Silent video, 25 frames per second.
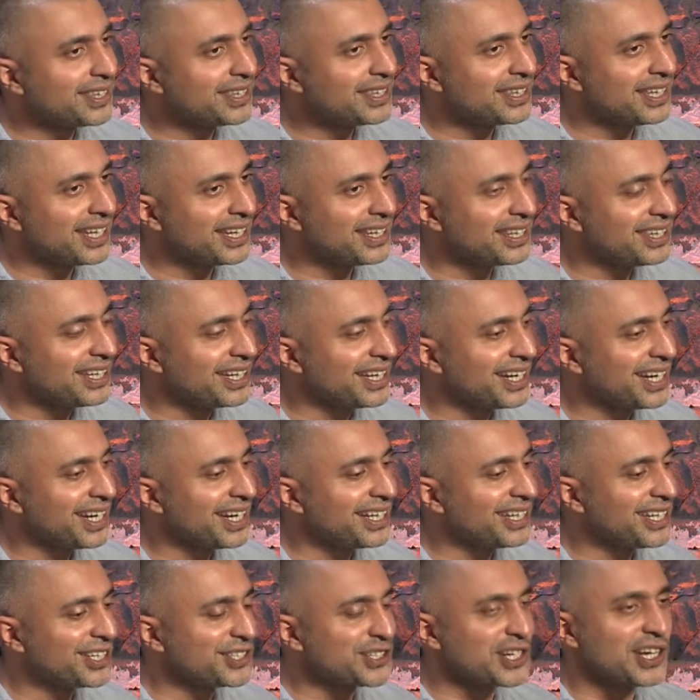the,
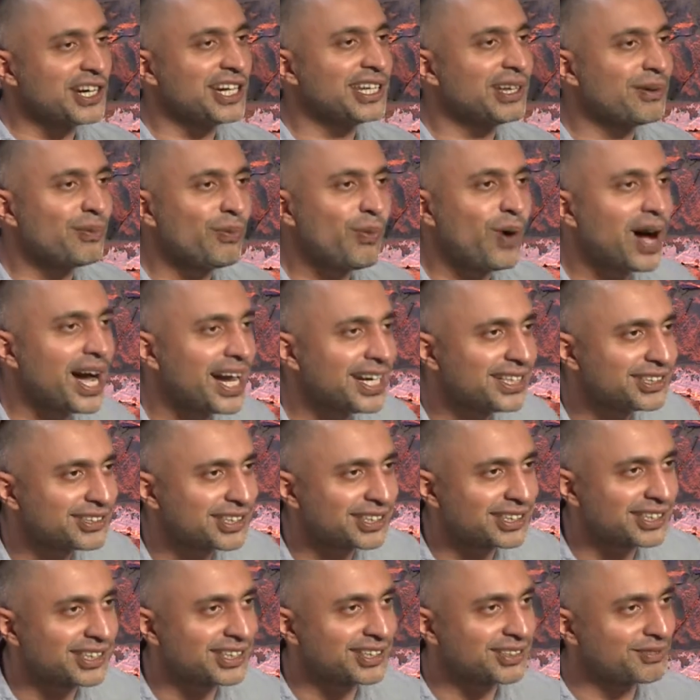the, the journey that wine
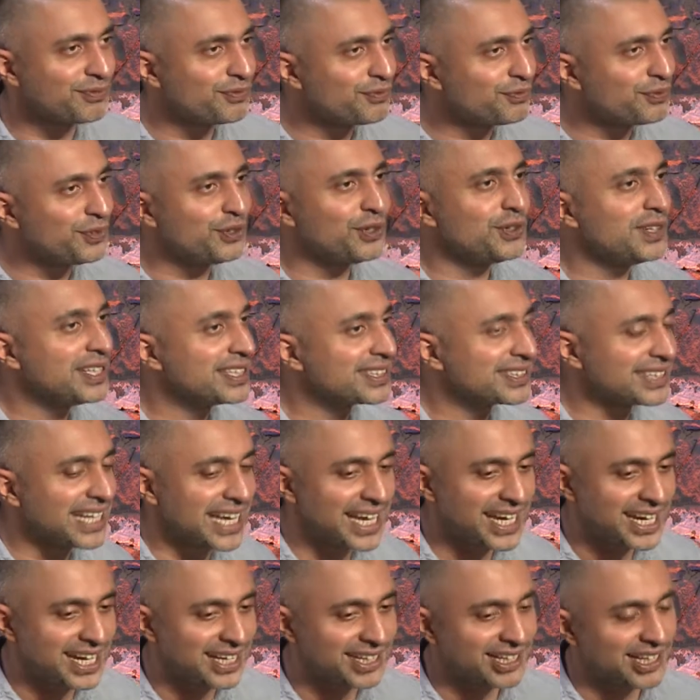took, that food is
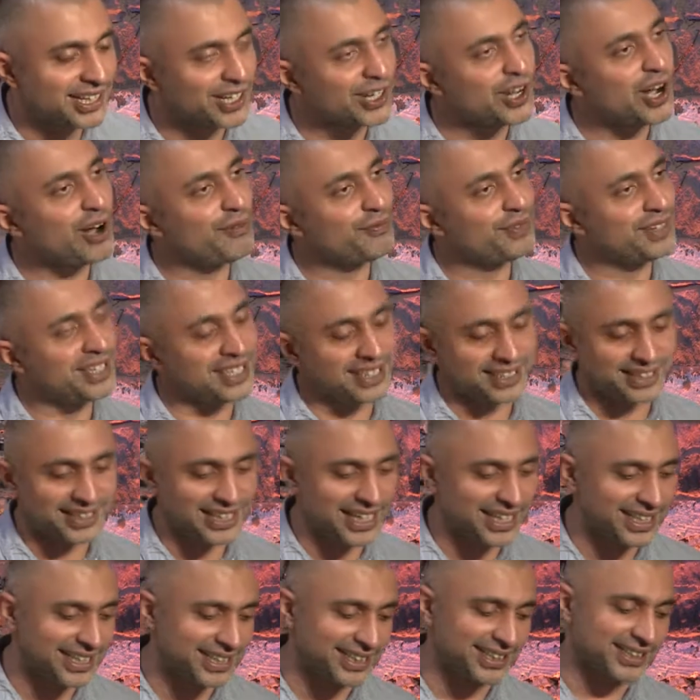taken, that coffee is
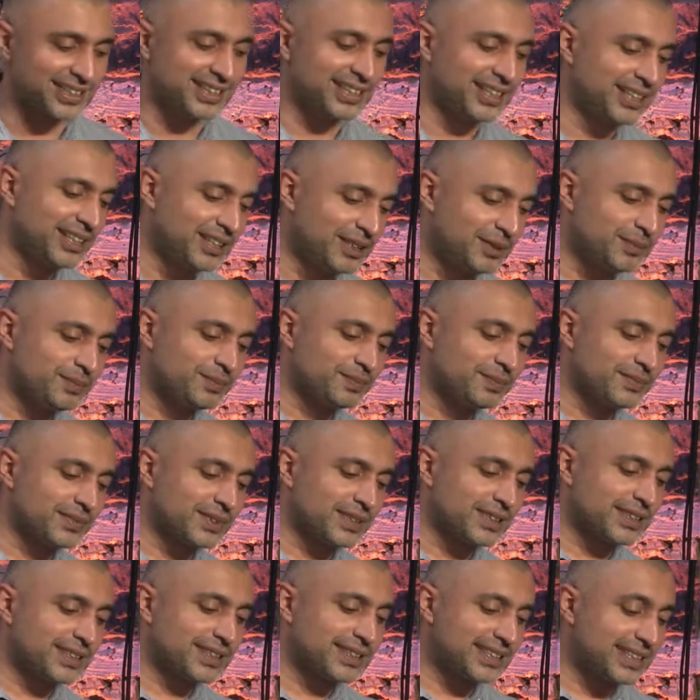taken,
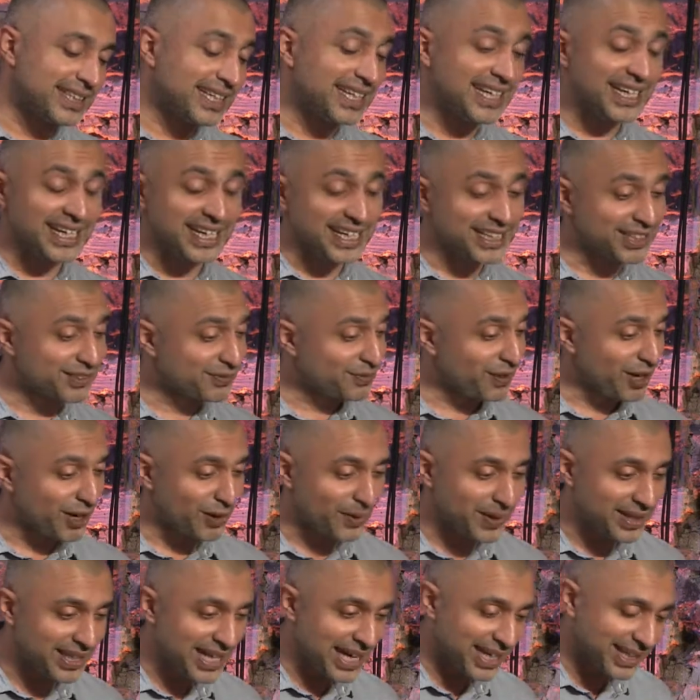tea is
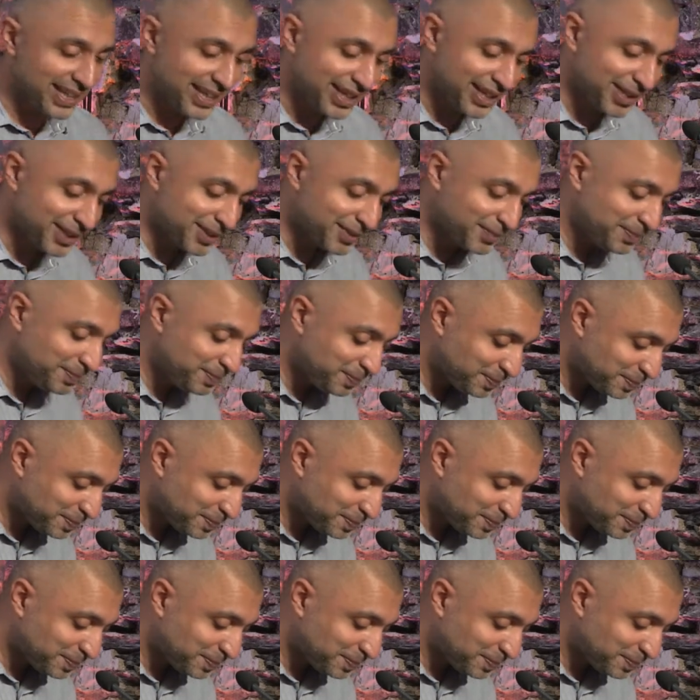following that now.